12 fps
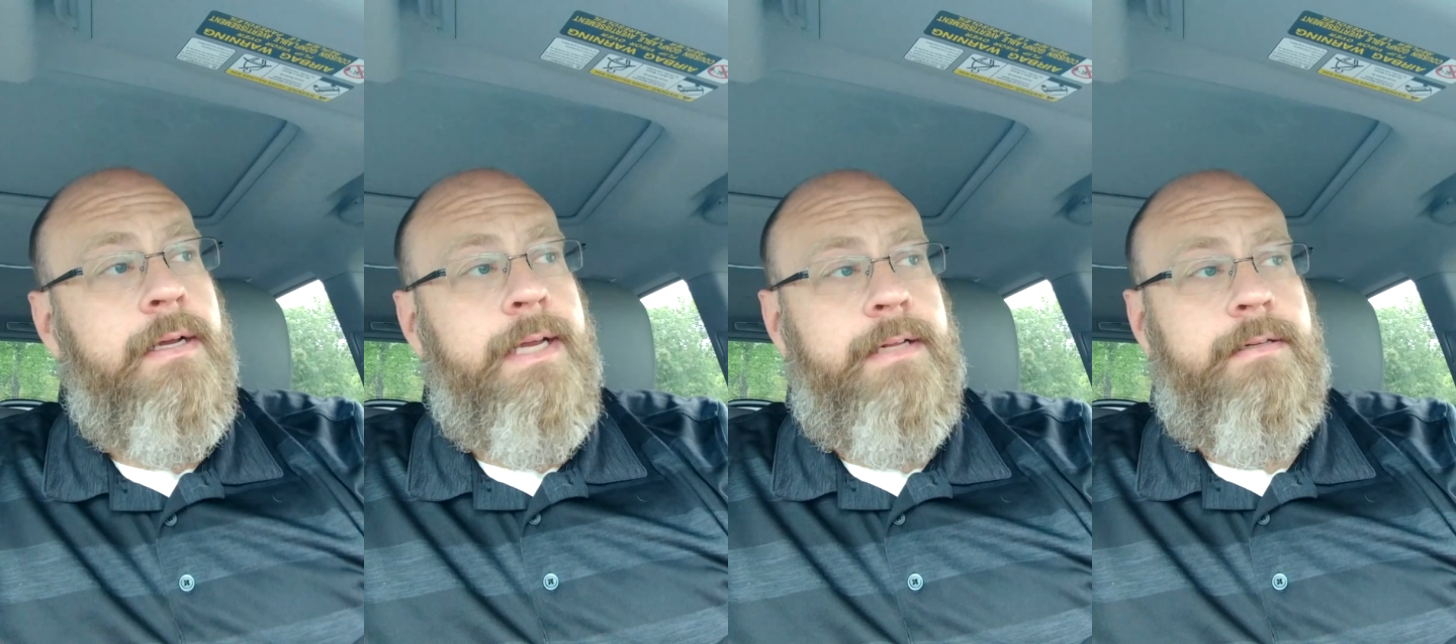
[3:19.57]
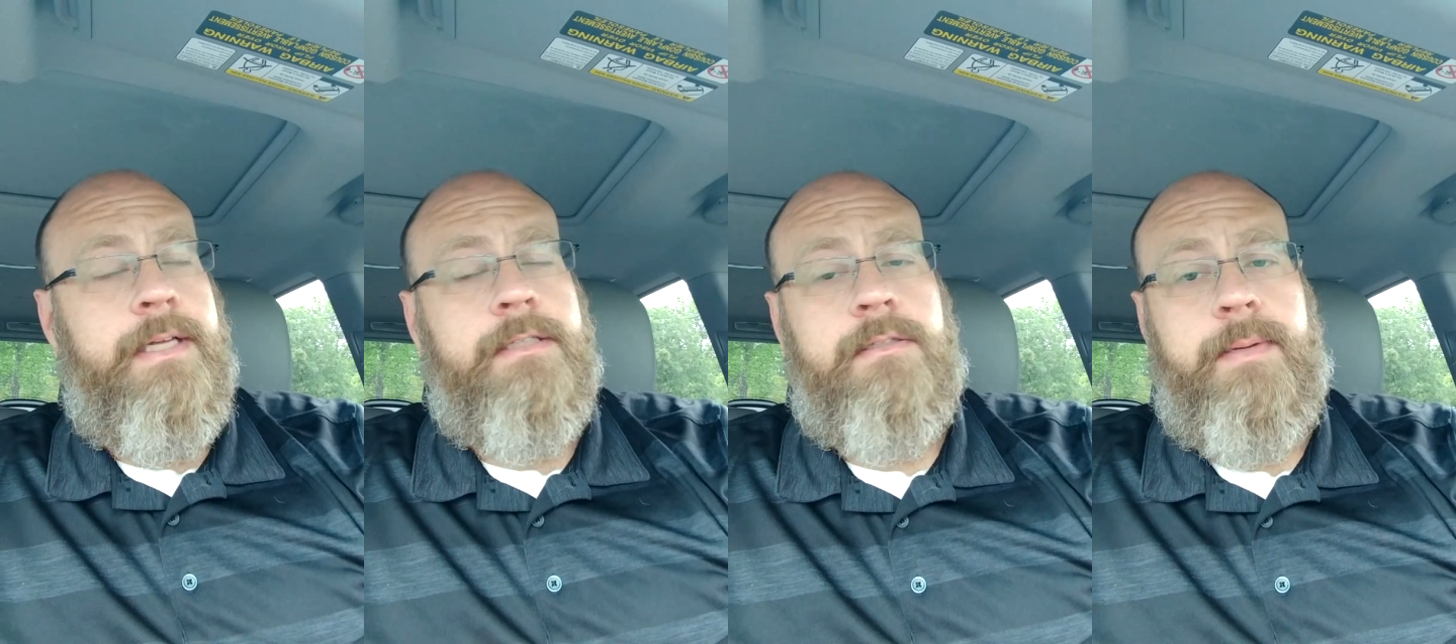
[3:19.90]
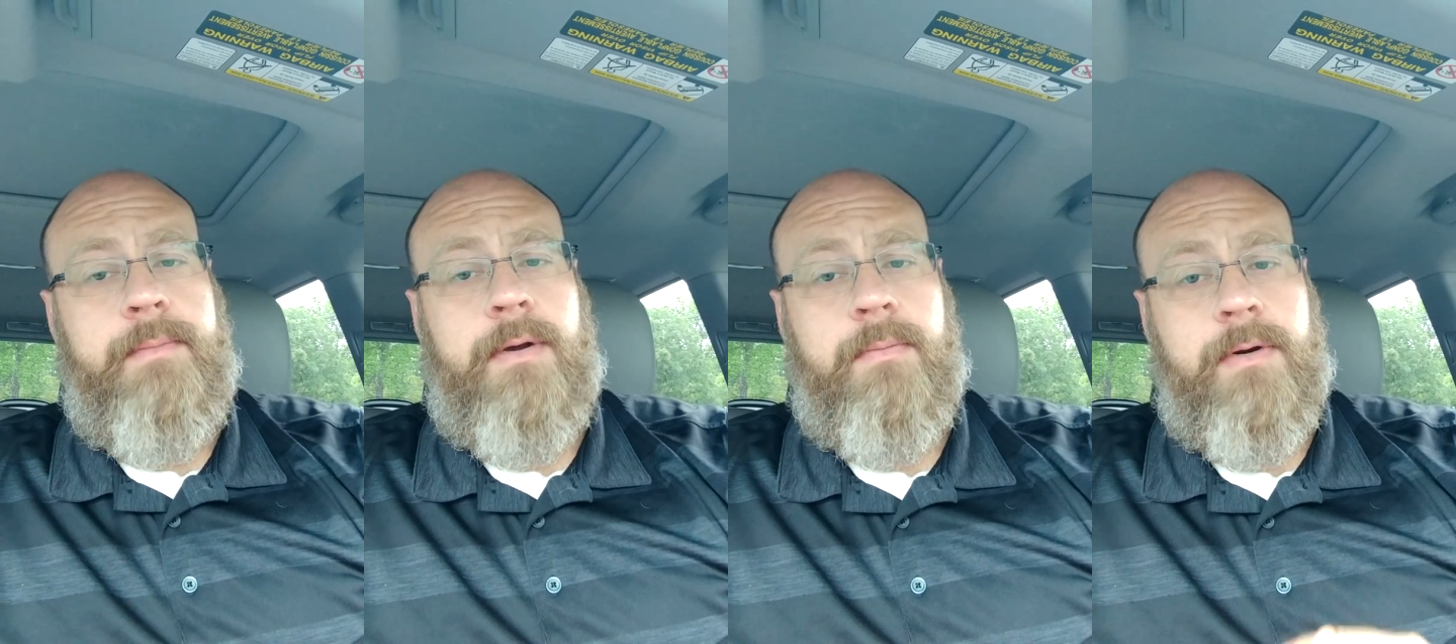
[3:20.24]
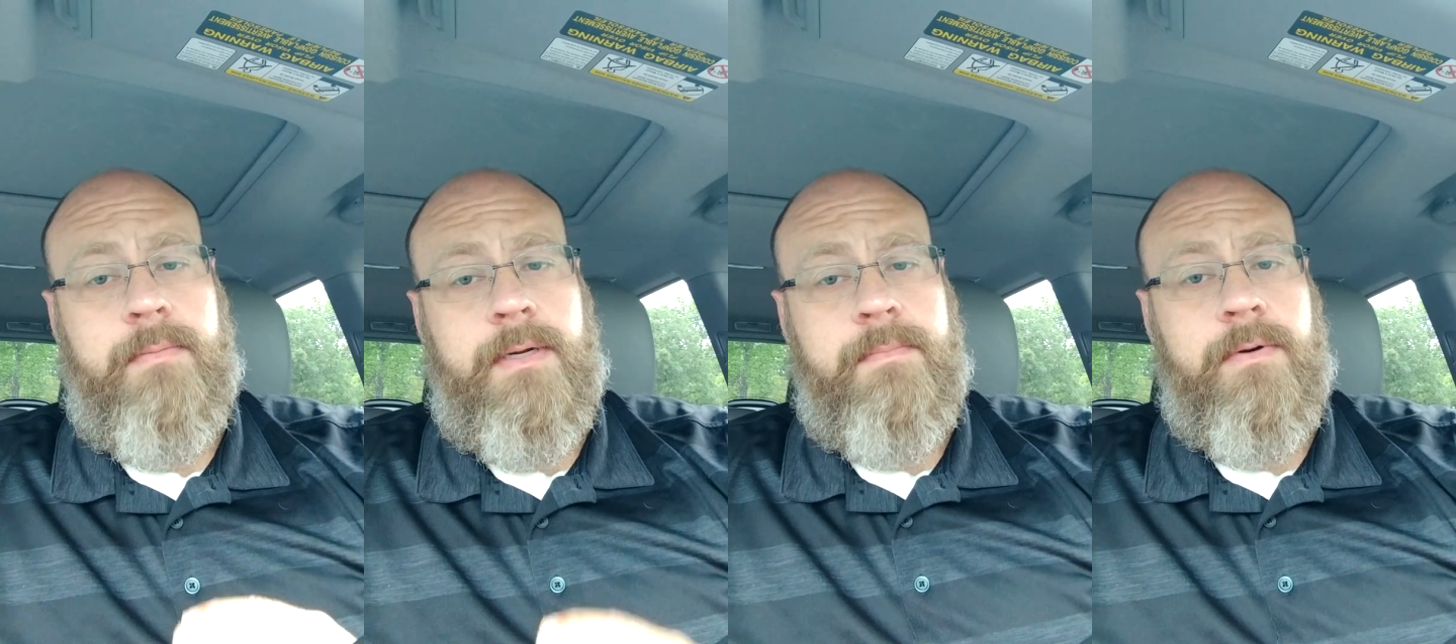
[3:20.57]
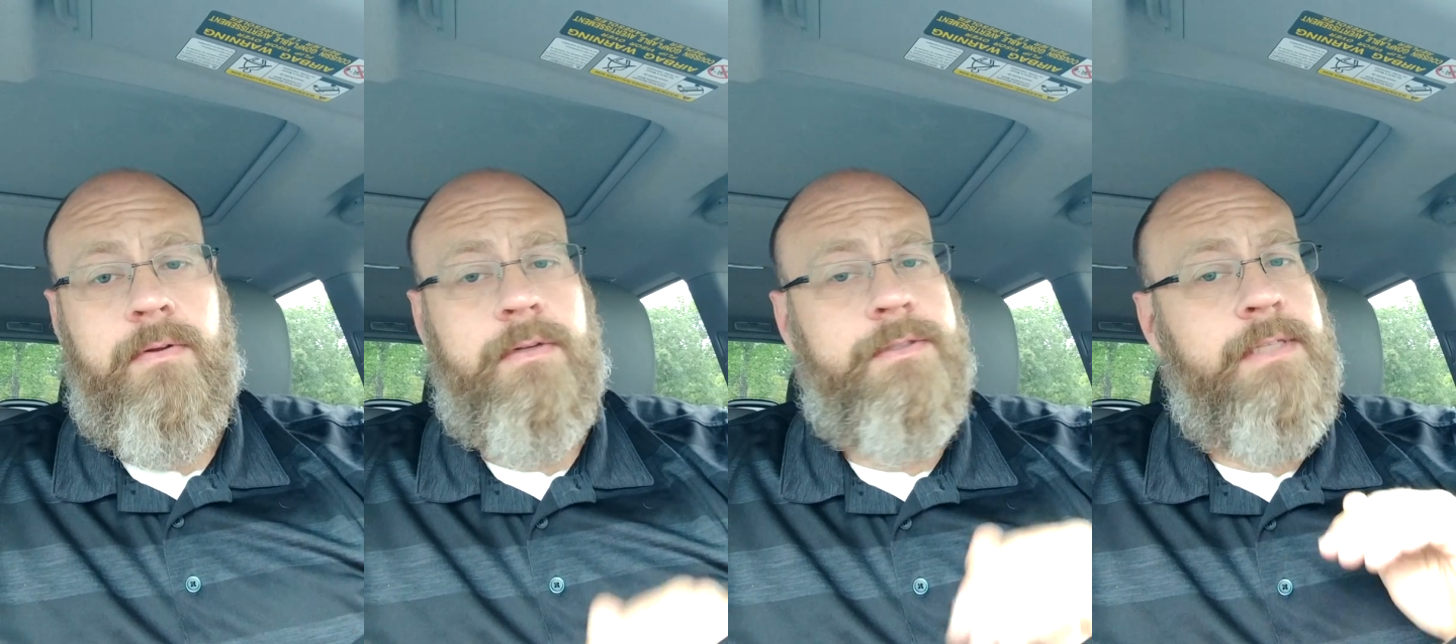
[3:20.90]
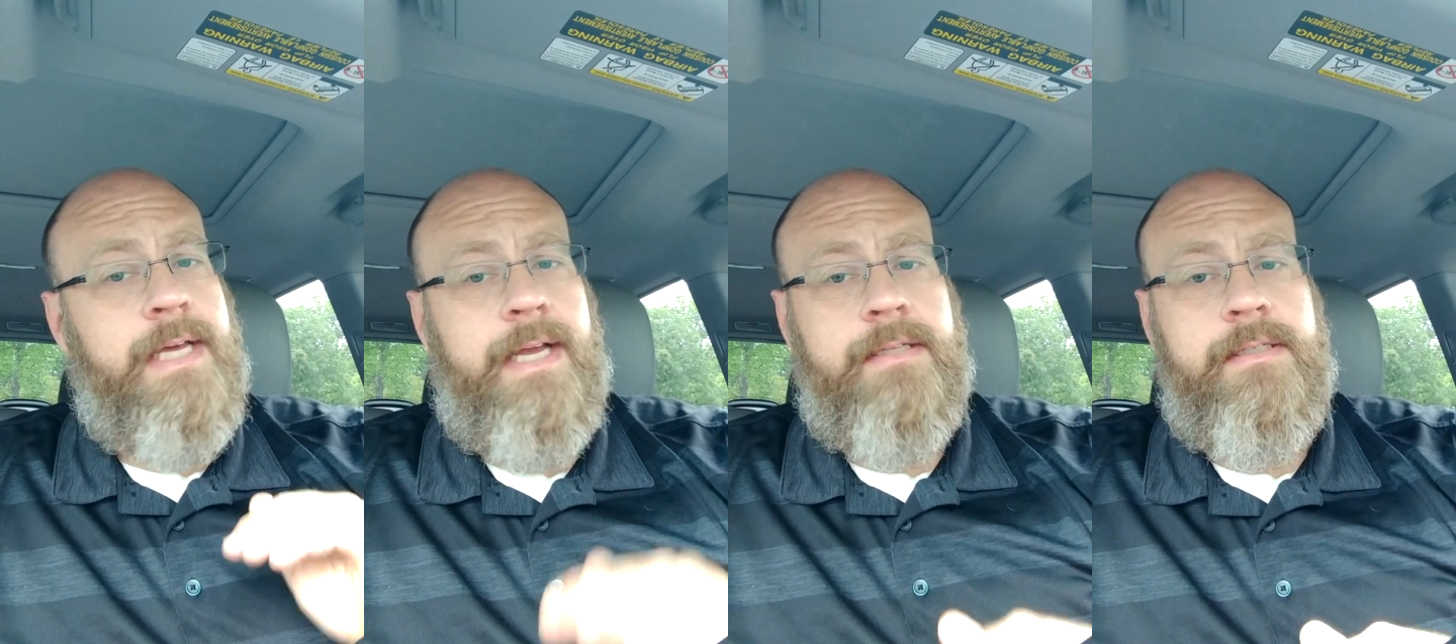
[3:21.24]
It tends to be bumper to bumper. There's
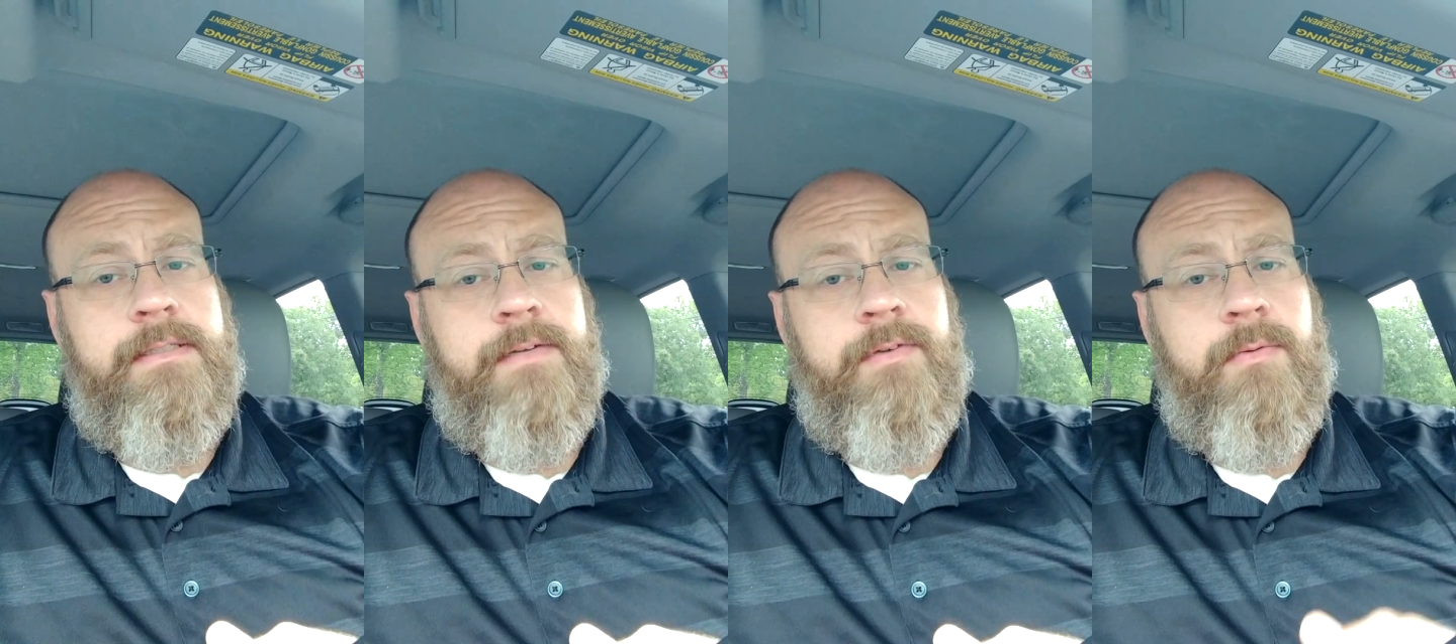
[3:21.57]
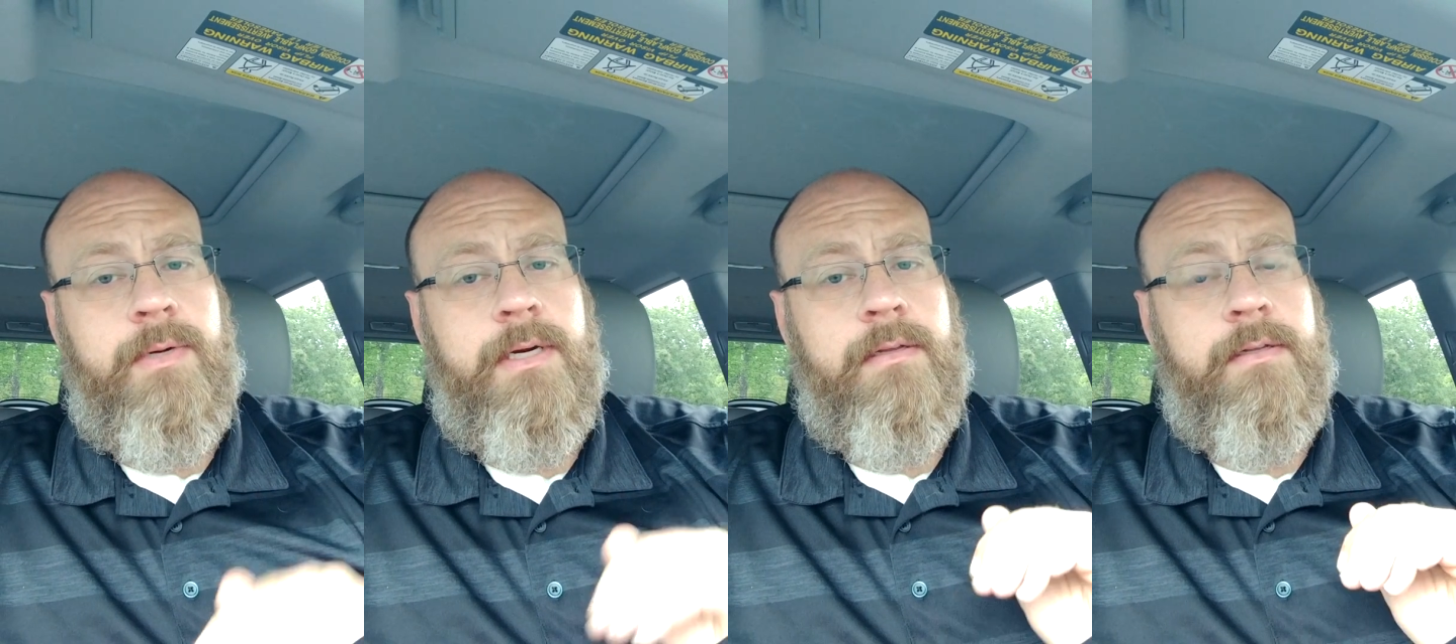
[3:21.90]
taxis everywhere.